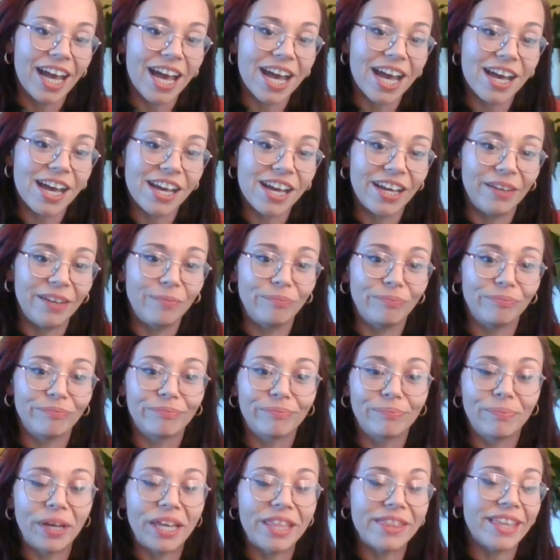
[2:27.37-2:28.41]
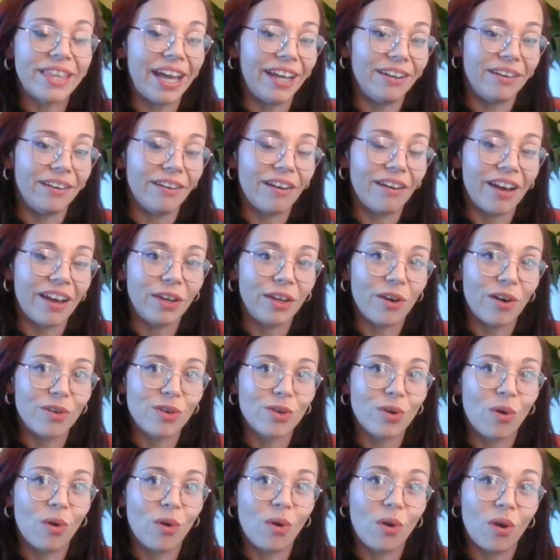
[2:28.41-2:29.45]
But then I got
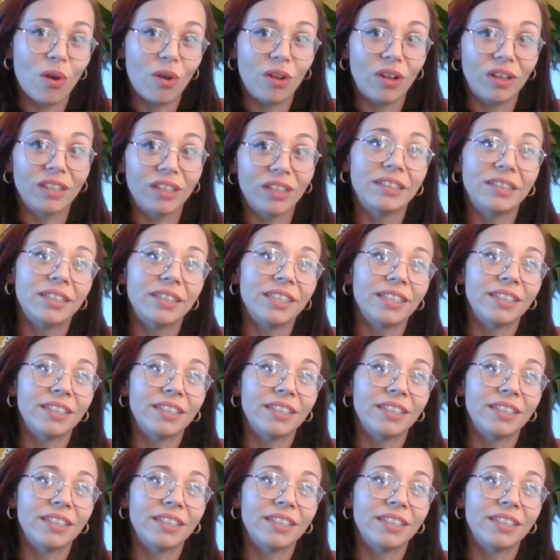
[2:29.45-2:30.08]
a call